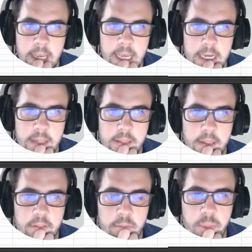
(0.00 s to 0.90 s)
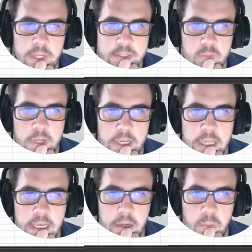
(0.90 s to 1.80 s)
And I think the best one
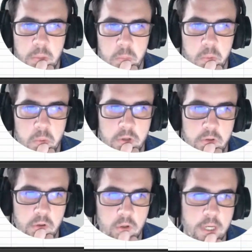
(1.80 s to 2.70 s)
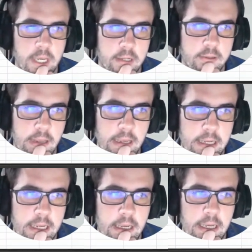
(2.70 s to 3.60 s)
here, we would want to look at
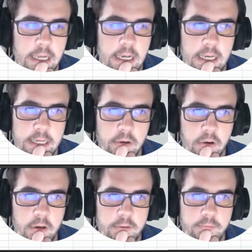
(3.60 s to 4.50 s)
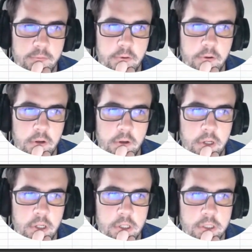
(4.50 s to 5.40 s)
a line graph.
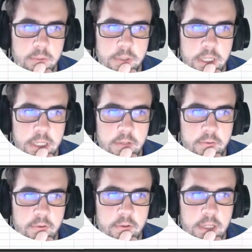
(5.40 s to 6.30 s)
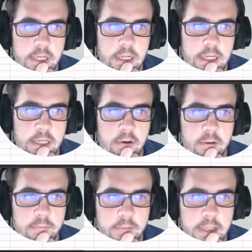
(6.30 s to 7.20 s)
So we're going to insert that line
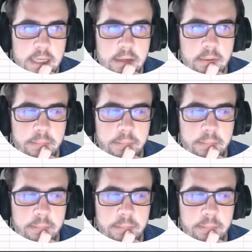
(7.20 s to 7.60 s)
graph there.